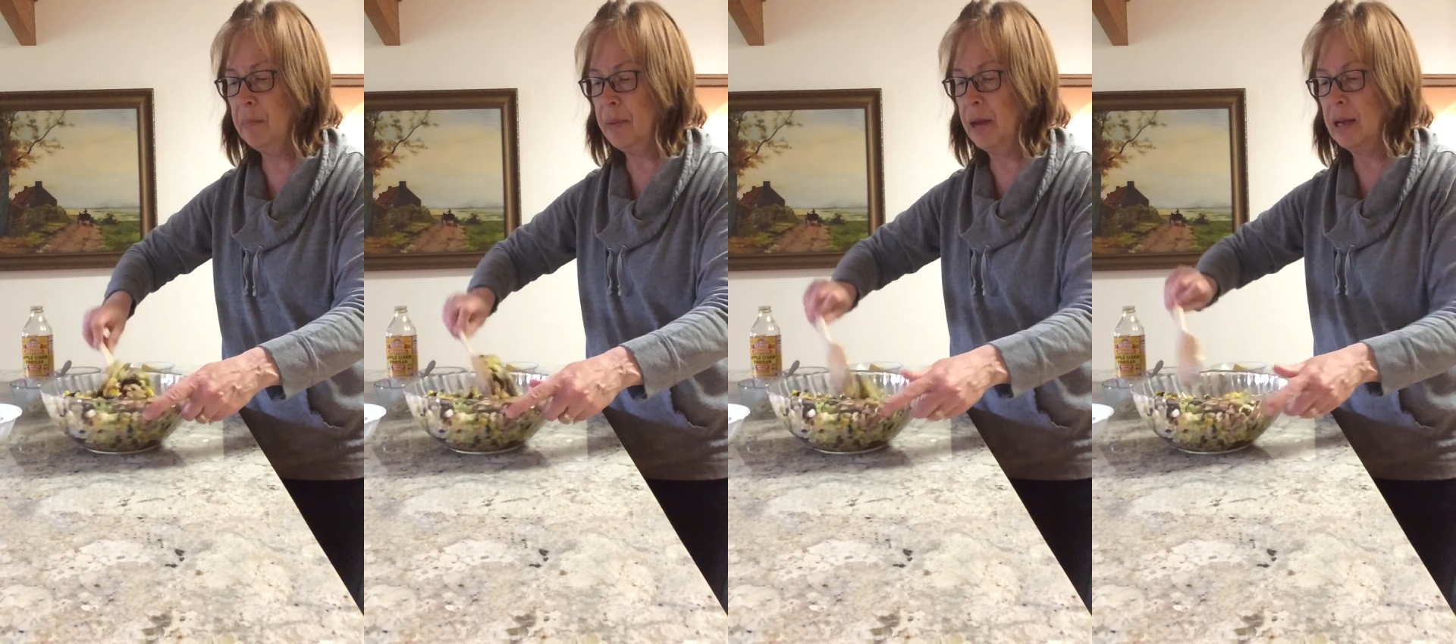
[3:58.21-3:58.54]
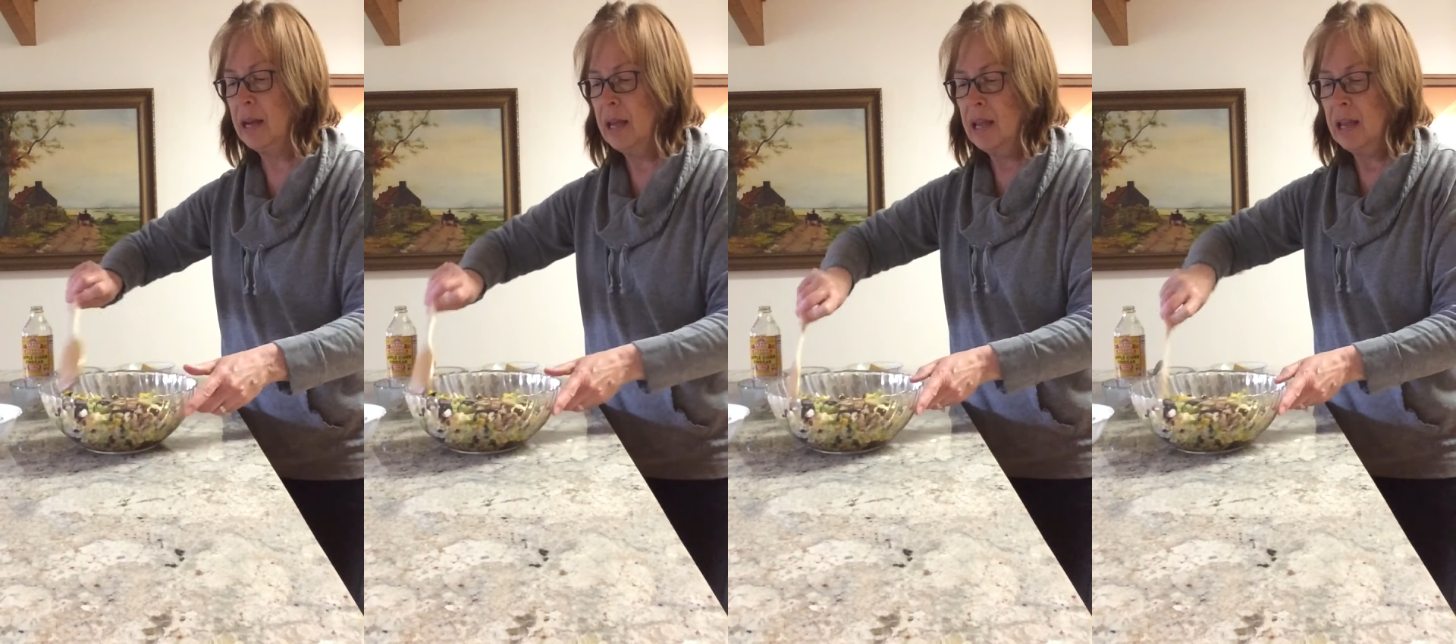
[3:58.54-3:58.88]

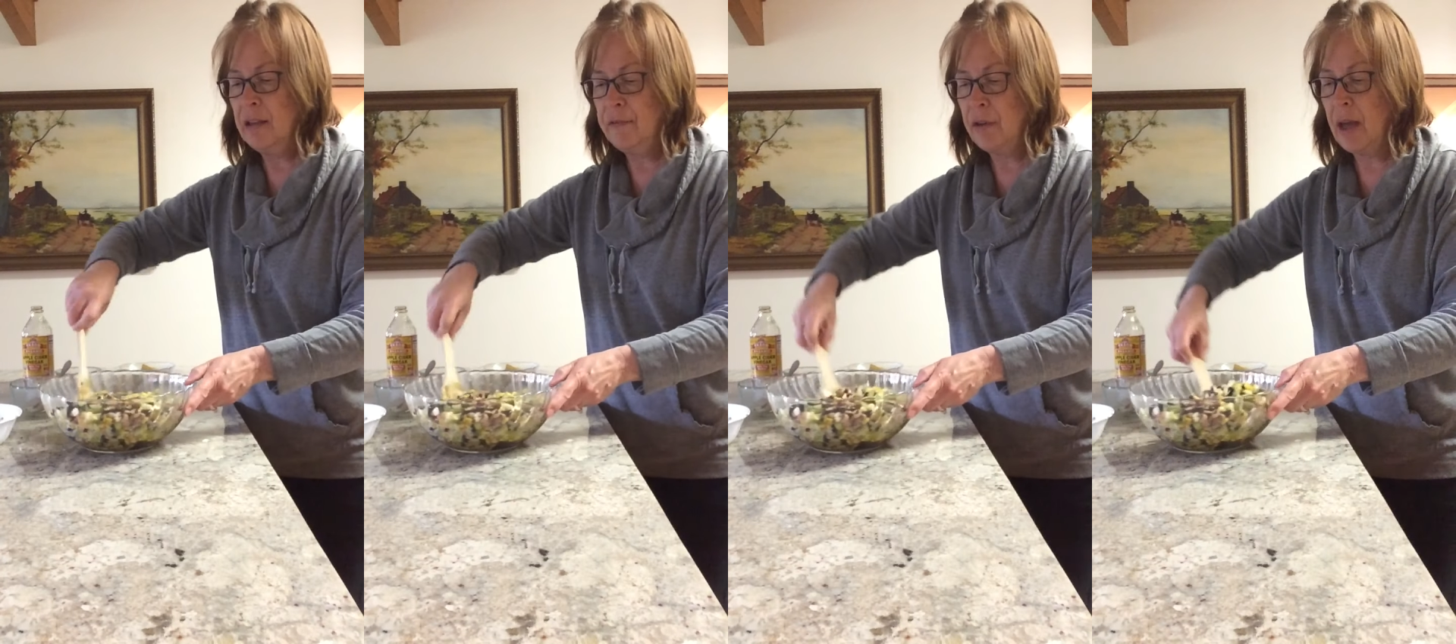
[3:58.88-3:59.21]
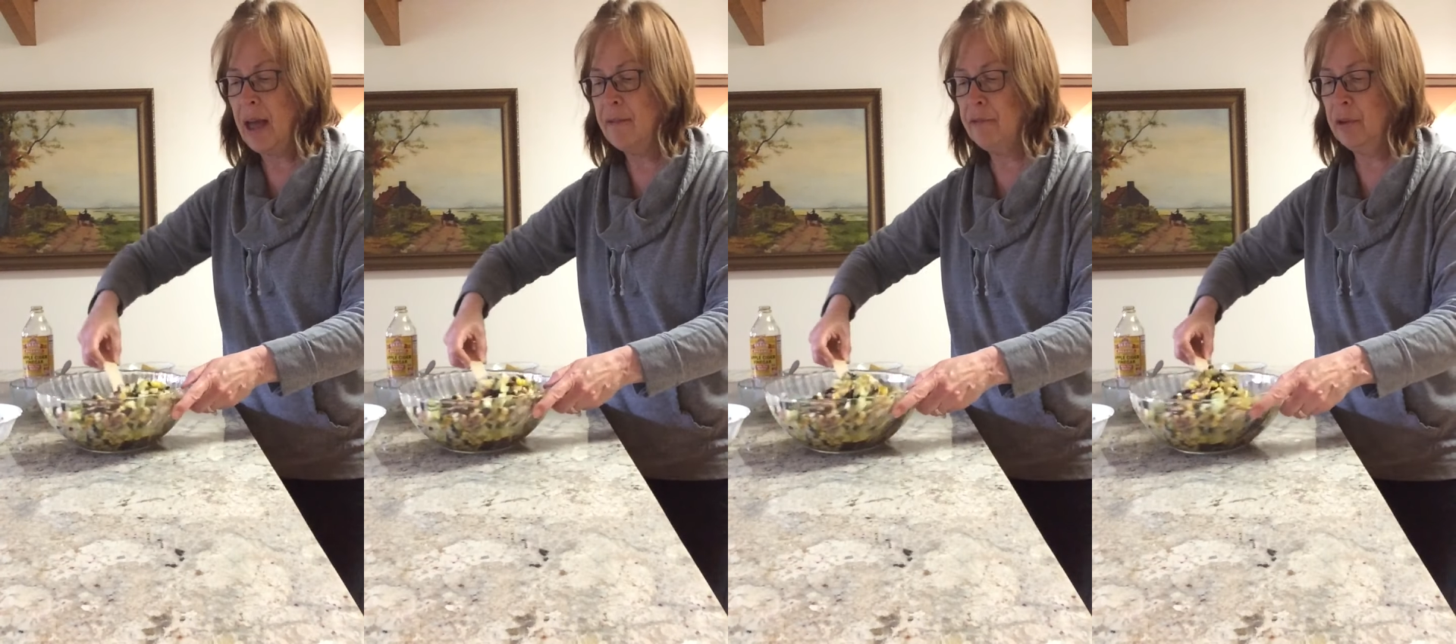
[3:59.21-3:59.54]
but if you
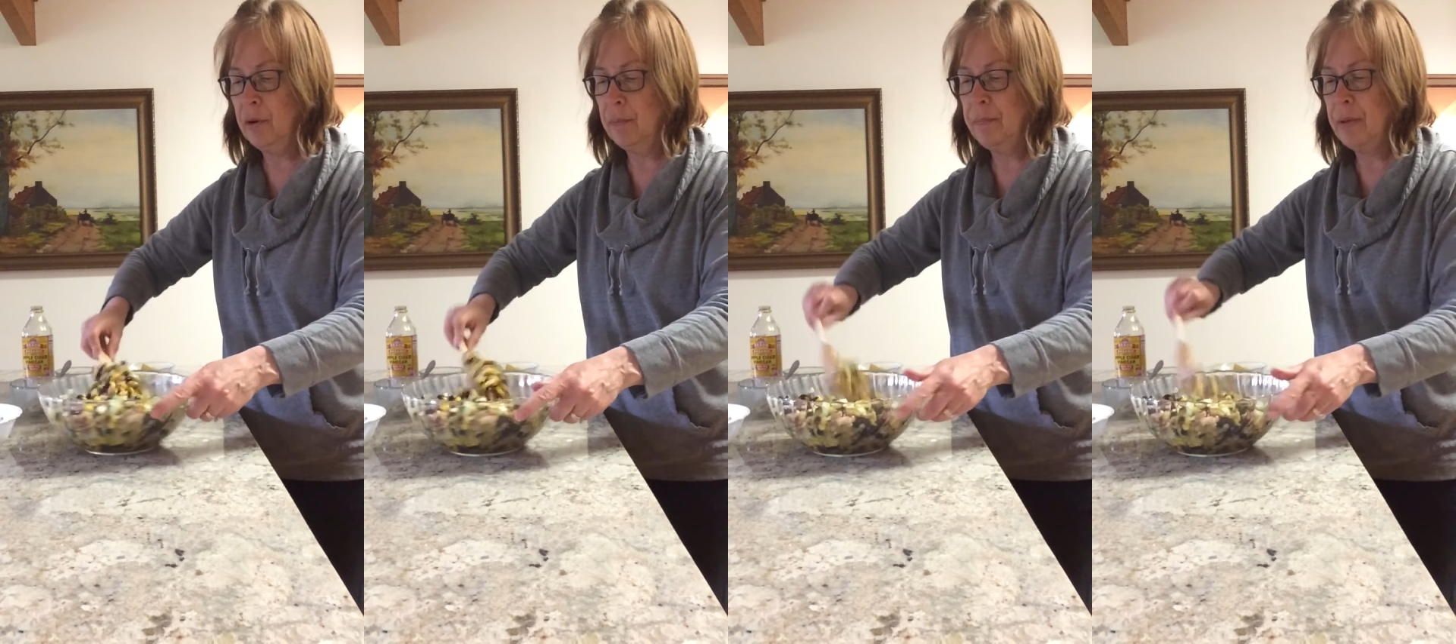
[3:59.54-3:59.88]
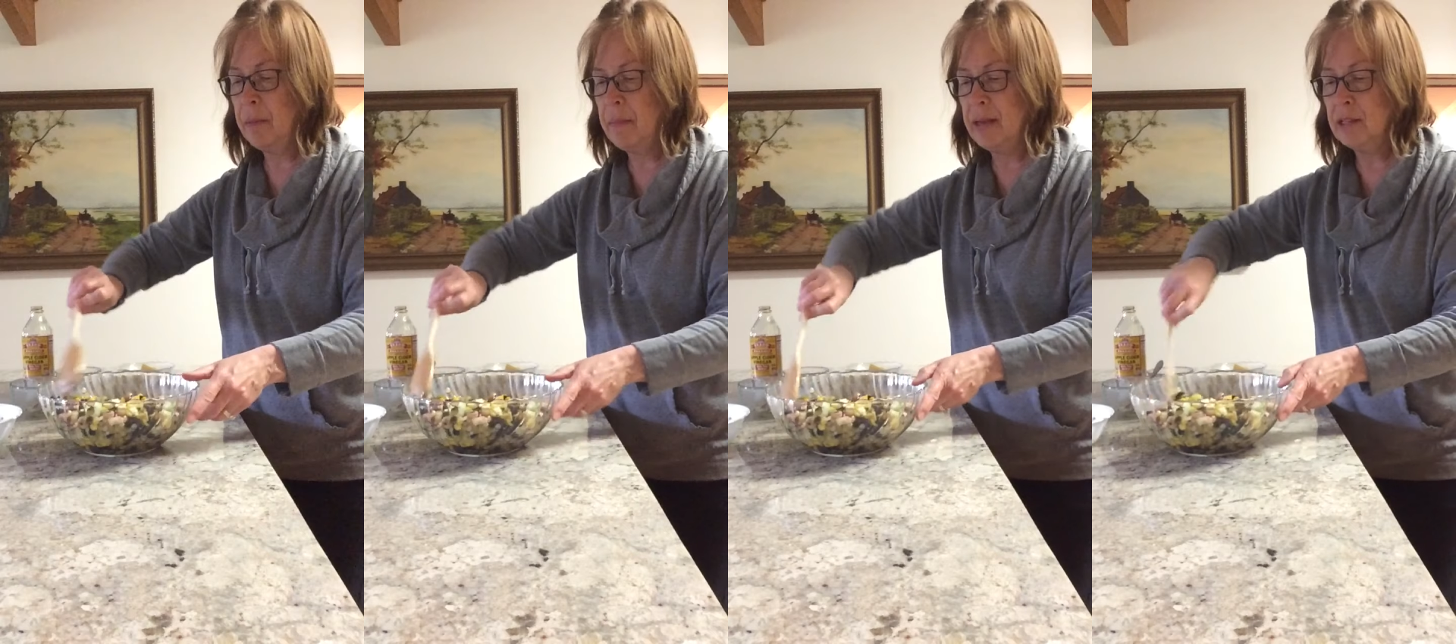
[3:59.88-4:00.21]
have the
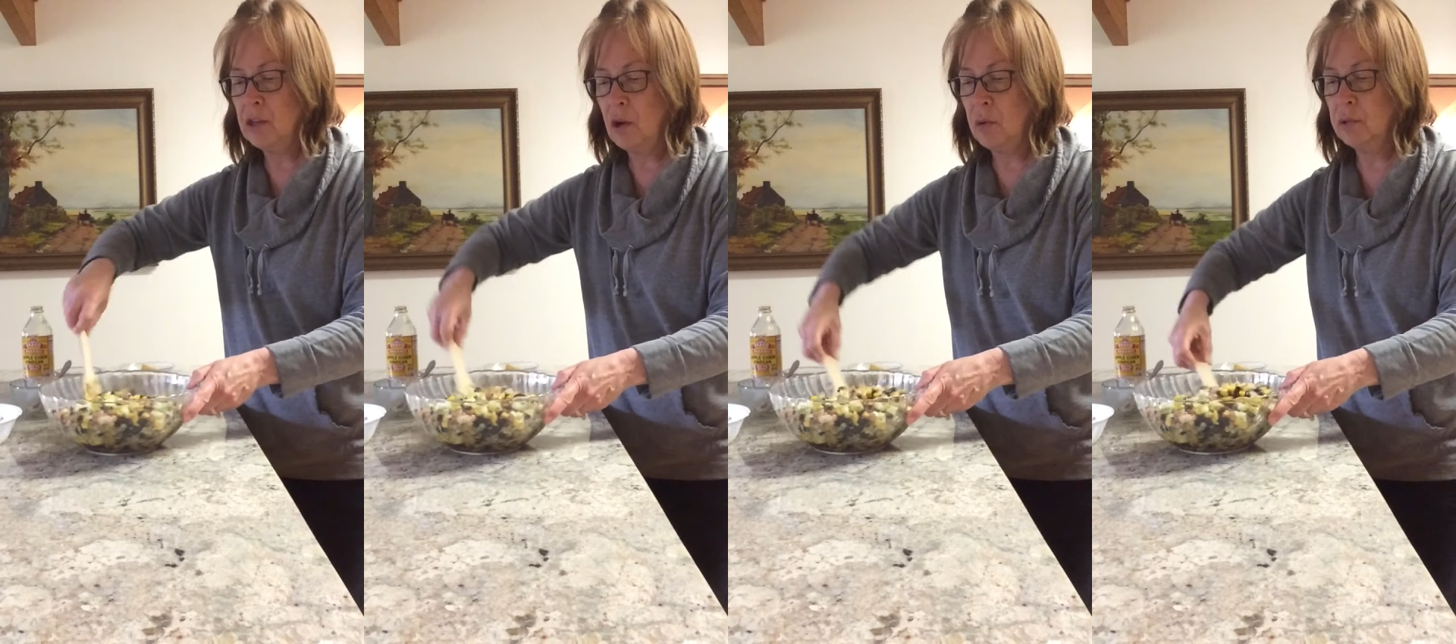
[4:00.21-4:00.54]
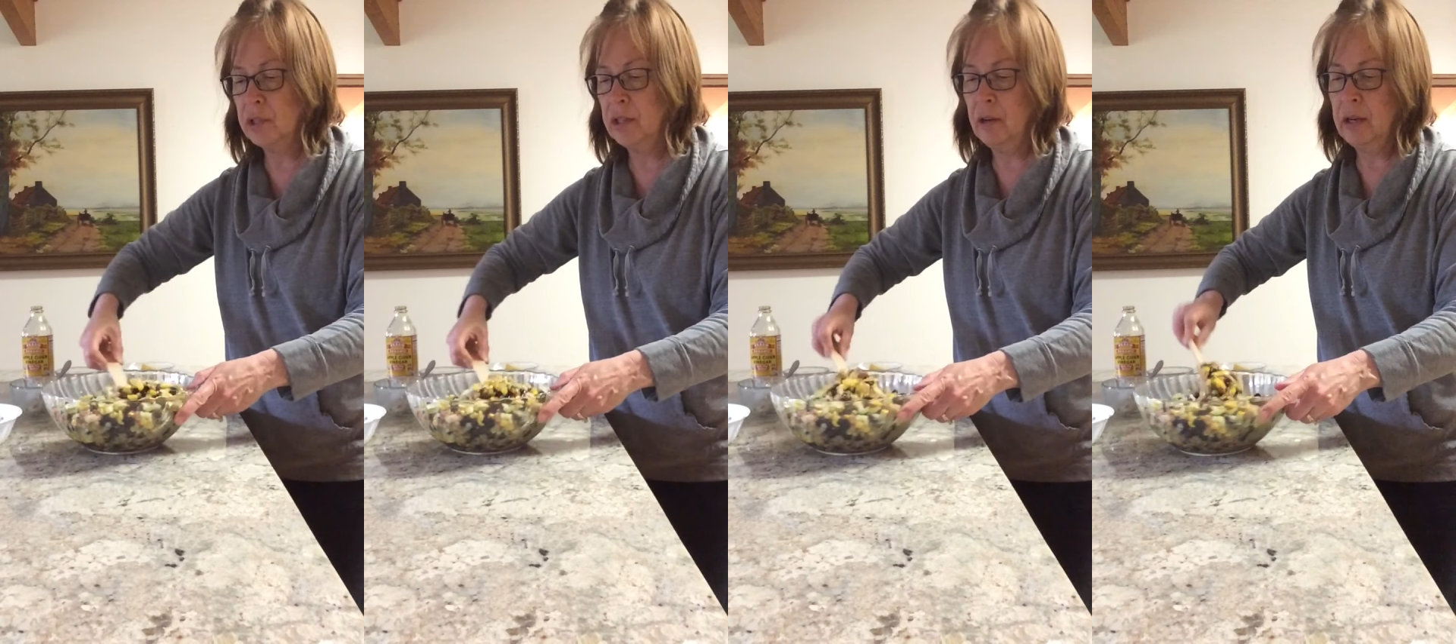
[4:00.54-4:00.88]

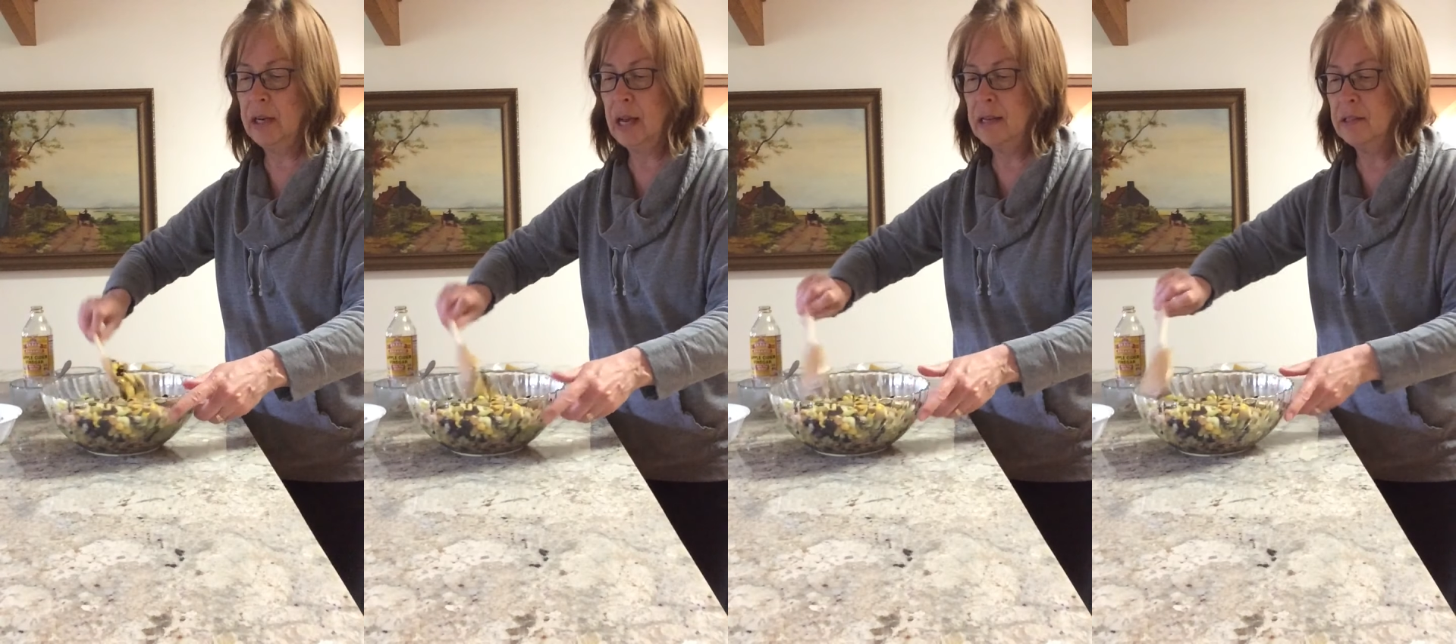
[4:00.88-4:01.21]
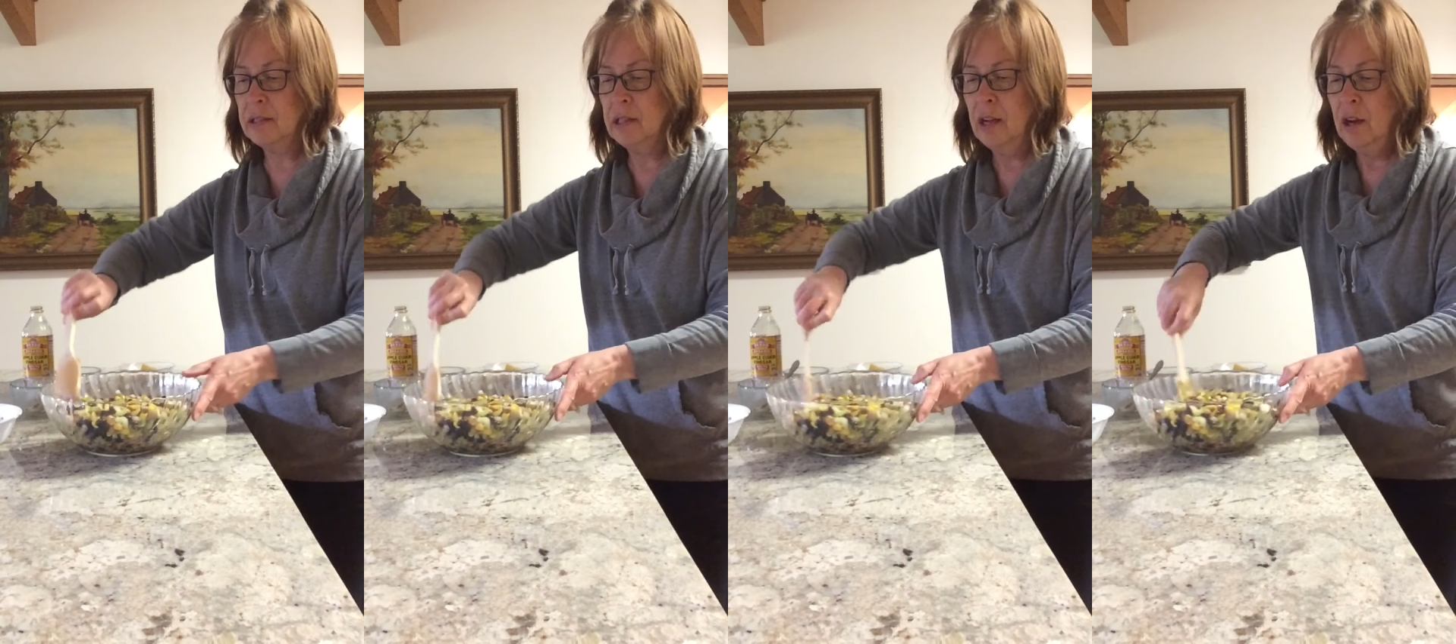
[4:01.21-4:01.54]
pimentos, they're a nice